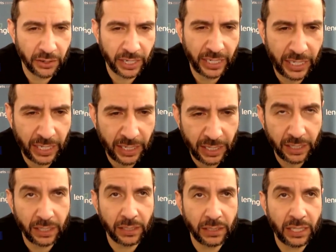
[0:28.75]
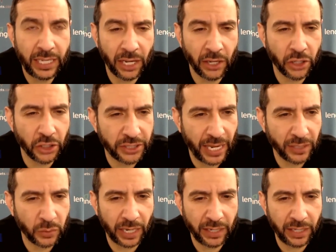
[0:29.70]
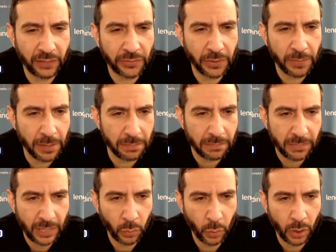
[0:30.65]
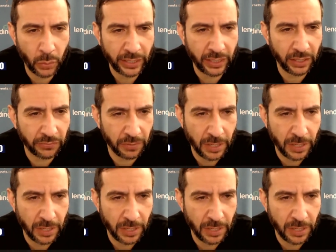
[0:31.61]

He he he understands what I need from him and what we need from